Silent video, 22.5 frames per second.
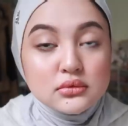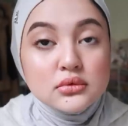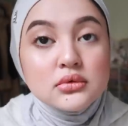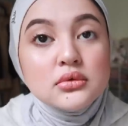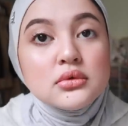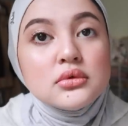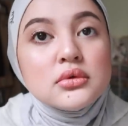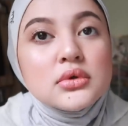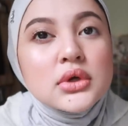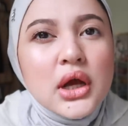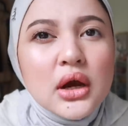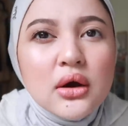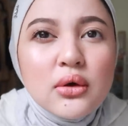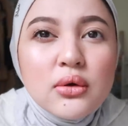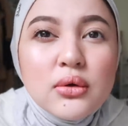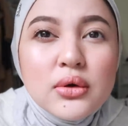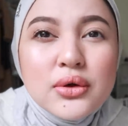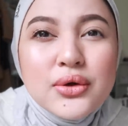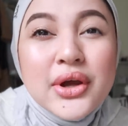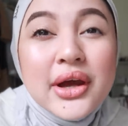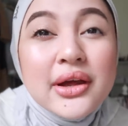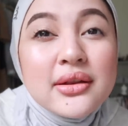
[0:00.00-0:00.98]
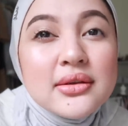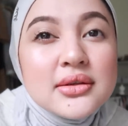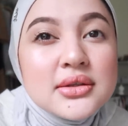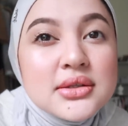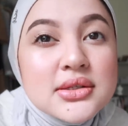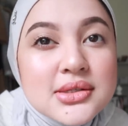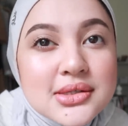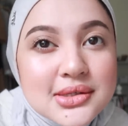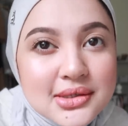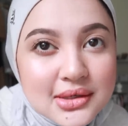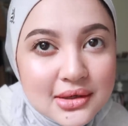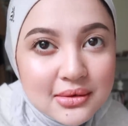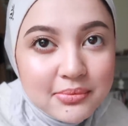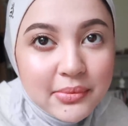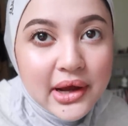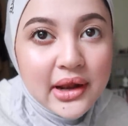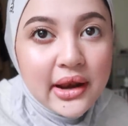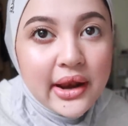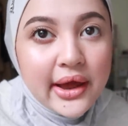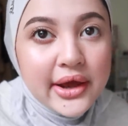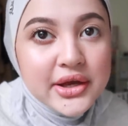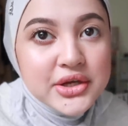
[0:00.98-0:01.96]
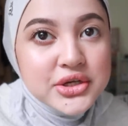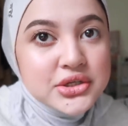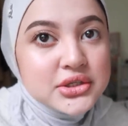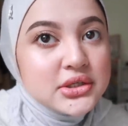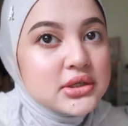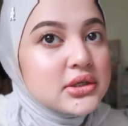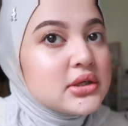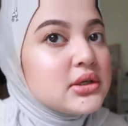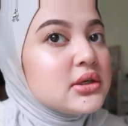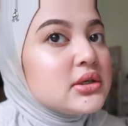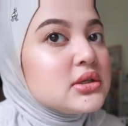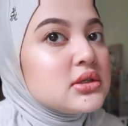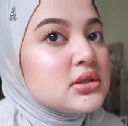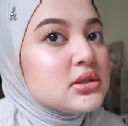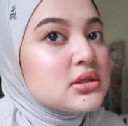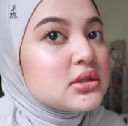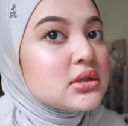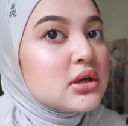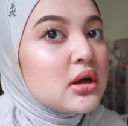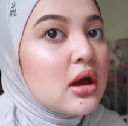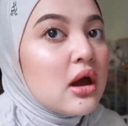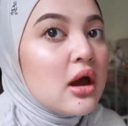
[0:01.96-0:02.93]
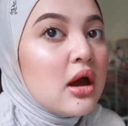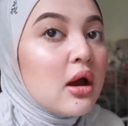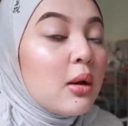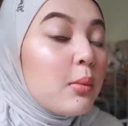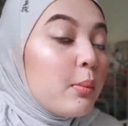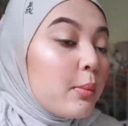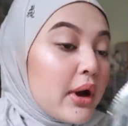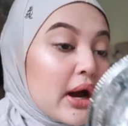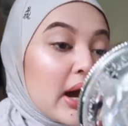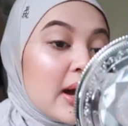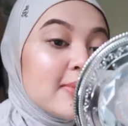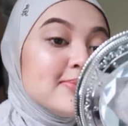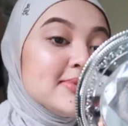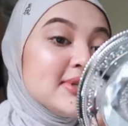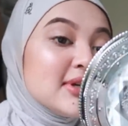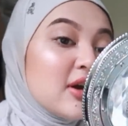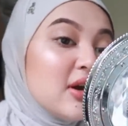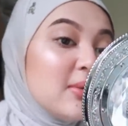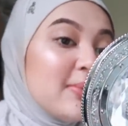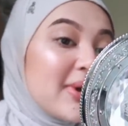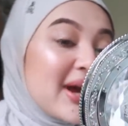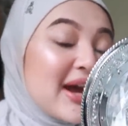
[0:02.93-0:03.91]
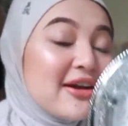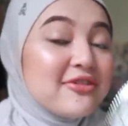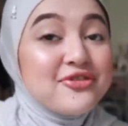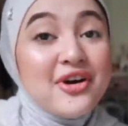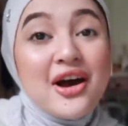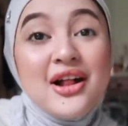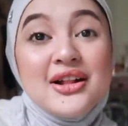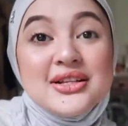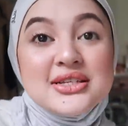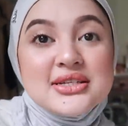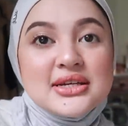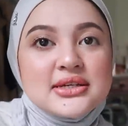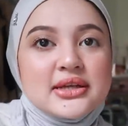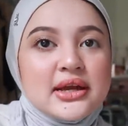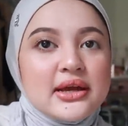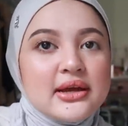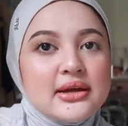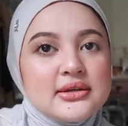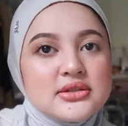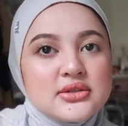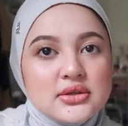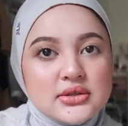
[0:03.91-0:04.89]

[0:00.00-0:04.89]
Oh, yeah. Oh, you can see my lashes. But I'm still gonna pakai falsies, guys.